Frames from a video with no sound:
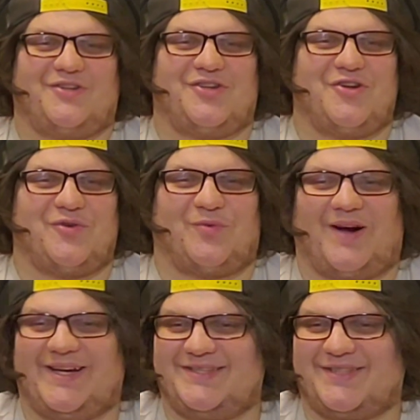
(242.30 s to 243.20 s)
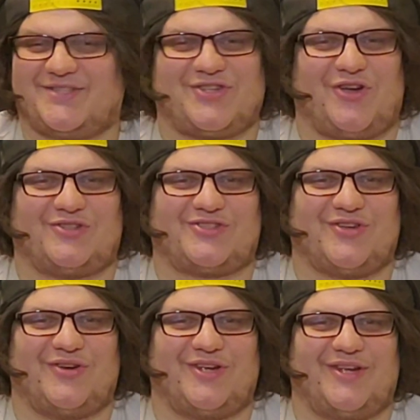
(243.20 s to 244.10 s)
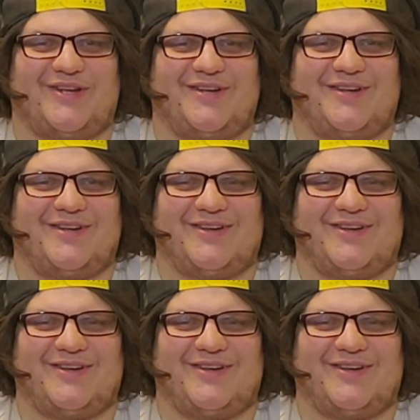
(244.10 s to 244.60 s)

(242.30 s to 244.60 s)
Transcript: Americans. Dude, why is this song so good?